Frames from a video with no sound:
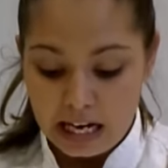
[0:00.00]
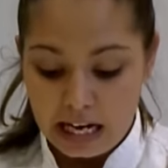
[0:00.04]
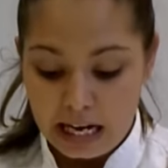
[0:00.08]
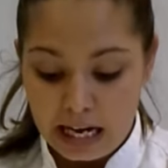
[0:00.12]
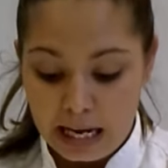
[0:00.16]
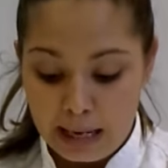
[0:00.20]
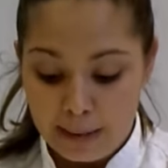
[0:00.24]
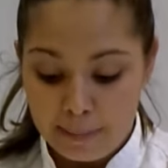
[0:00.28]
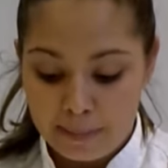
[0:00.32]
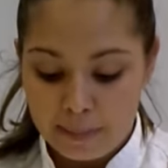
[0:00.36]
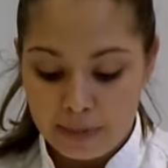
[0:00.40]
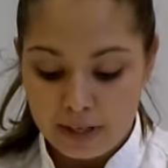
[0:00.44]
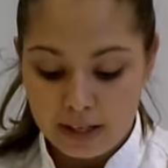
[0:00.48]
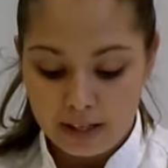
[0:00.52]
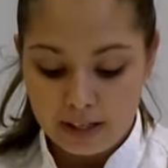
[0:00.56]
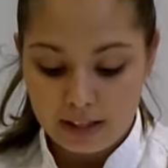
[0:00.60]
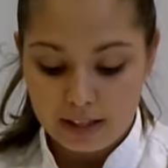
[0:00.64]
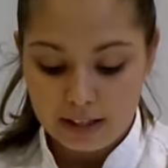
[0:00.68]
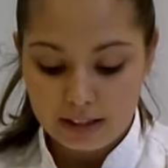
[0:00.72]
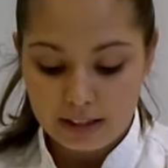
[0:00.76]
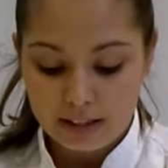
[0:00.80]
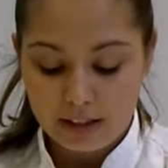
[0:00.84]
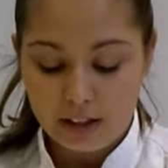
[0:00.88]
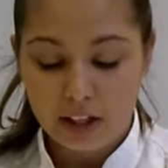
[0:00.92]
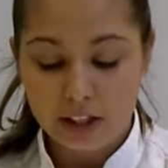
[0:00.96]

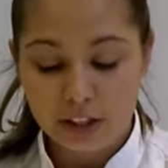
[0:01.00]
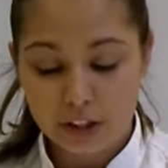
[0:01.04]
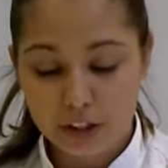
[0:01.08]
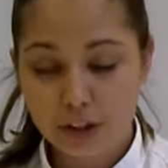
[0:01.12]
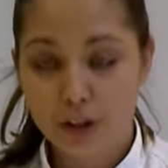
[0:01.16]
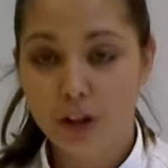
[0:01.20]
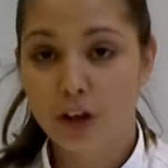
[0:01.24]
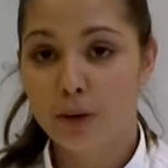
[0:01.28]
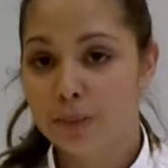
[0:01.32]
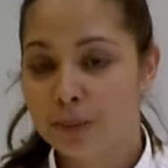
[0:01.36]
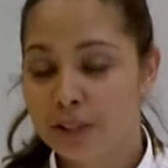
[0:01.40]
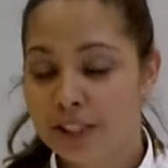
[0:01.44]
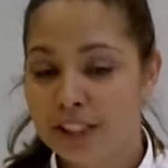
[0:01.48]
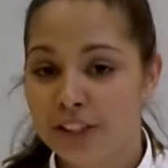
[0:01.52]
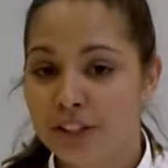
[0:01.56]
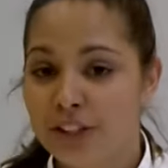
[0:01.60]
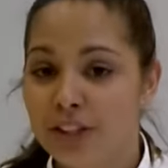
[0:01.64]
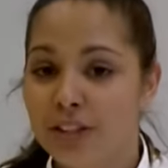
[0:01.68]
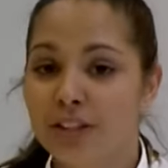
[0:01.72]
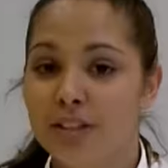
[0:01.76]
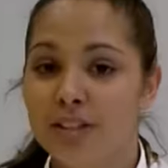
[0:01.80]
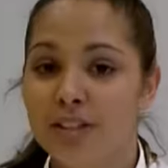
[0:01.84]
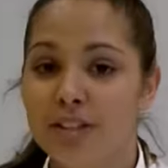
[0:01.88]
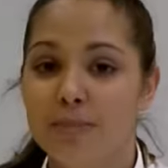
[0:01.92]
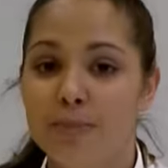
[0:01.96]
I do
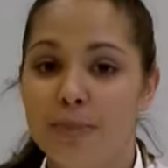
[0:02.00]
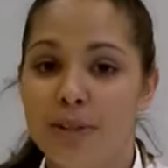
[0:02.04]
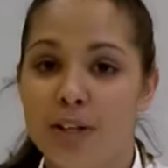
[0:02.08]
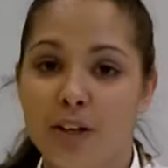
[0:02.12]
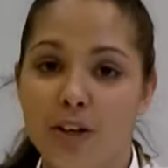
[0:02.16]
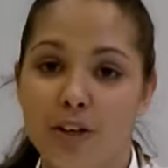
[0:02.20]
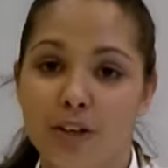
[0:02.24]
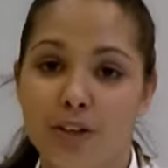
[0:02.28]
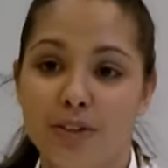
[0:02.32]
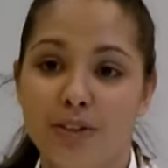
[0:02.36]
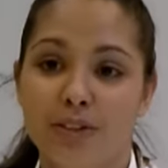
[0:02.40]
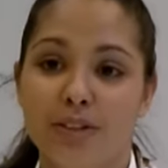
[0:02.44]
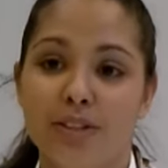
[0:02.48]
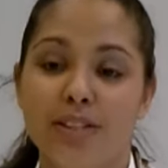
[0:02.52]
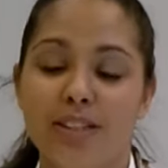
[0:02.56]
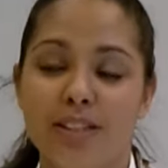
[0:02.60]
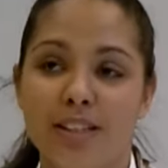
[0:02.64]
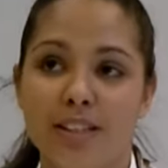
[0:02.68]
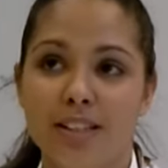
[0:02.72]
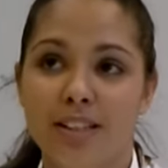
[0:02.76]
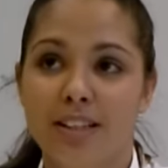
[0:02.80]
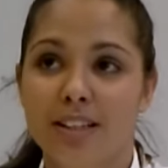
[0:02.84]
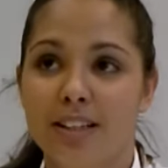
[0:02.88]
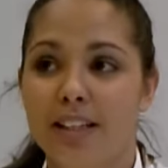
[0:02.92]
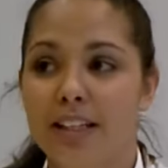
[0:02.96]
competitions
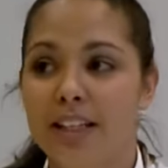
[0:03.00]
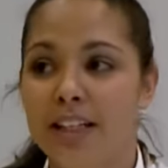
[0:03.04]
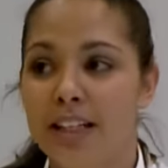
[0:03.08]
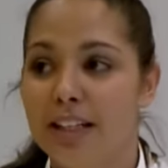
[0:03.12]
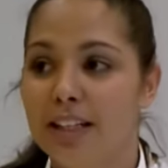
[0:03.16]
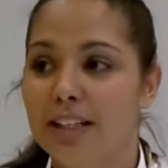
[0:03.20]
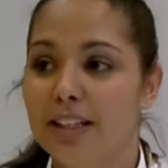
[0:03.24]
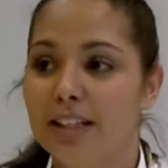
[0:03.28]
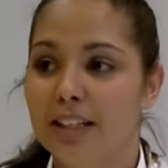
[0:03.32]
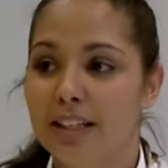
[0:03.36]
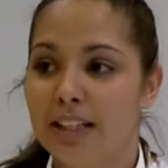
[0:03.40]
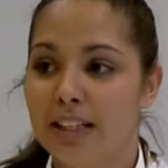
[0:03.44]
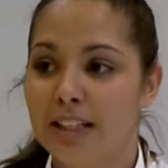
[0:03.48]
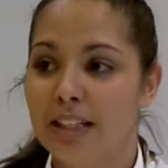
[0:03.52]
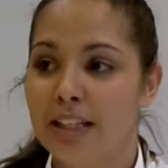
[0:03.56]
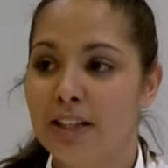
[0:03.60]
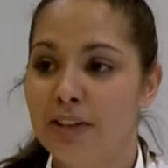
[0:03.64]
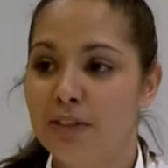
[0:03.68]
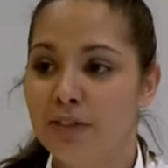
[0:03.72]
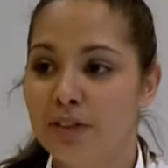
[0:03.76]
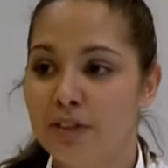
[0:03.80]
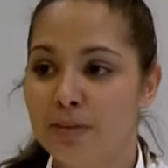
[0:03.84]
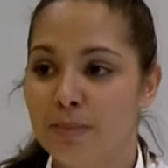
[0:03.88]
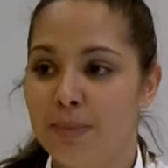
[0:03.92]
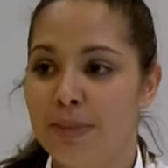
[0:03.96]
because it
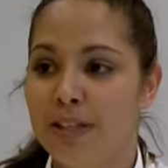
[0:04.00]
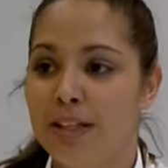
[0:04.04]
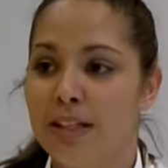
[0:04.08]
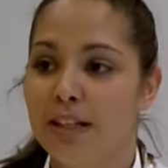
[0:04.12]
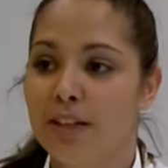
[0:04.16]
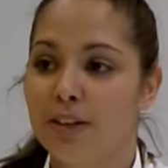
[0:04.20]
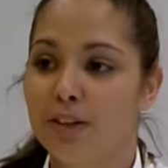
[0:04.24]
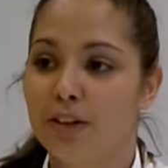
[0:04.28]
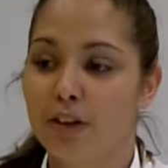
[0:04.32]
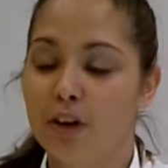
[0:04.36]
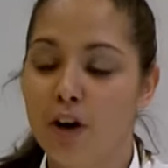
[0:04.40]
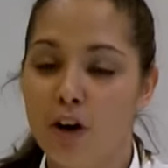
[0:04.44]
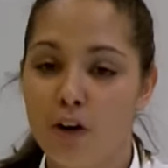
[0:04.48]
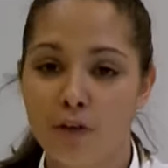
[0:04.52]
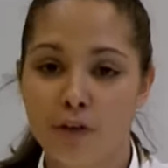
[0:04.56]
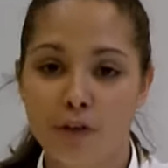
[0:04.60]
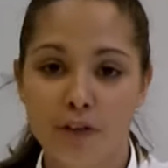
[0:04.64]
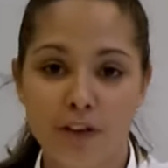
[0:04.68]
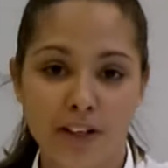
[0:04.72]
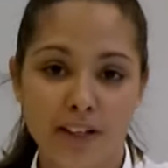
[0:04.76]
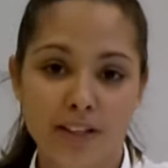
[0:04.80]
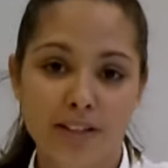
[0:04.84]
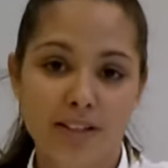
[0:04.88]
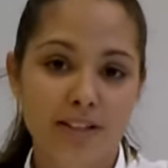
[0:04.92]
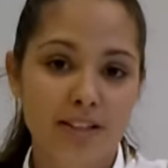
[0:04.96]
gives me the
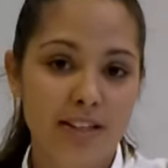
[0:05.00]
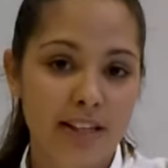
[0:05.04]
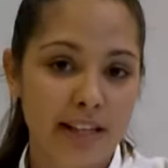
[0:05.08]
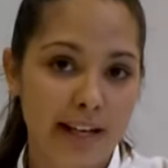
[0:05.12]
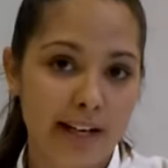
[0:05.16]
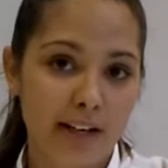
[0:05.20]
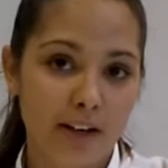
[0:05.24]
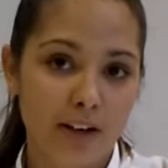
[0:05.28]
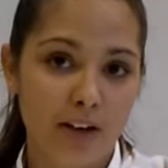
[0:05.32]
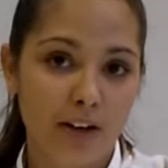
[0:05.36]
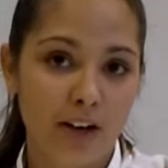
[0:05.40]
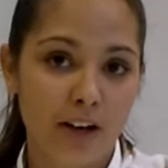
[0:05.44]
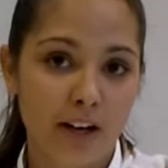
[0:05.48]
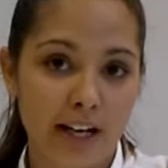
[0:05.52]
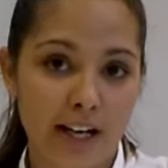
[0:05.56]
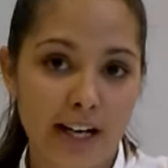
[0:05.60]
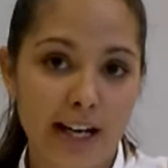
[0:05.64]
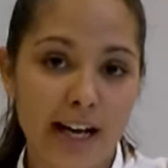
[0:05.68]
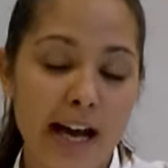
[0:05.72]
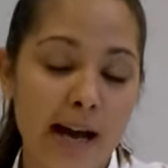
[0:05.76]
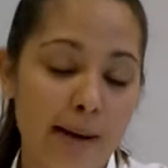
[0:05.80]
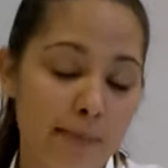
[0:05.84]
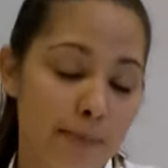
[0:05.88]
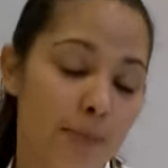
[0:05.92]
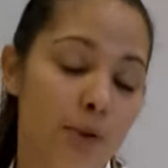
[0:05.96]
confidence that I
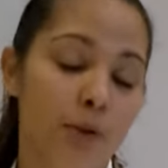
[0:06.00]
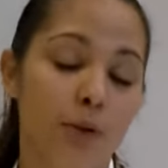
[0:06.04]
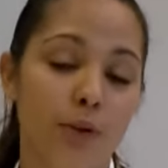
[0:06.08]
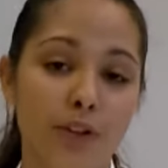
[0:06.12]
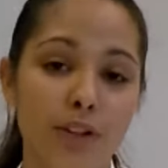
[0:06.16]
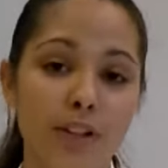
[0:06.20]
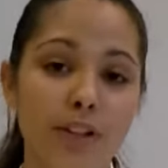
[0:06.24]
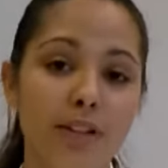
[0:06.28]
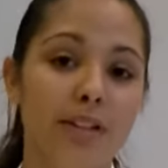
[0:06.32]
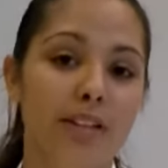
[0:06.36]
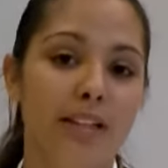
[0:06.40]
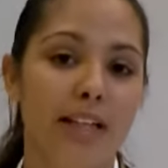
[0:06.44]
am good,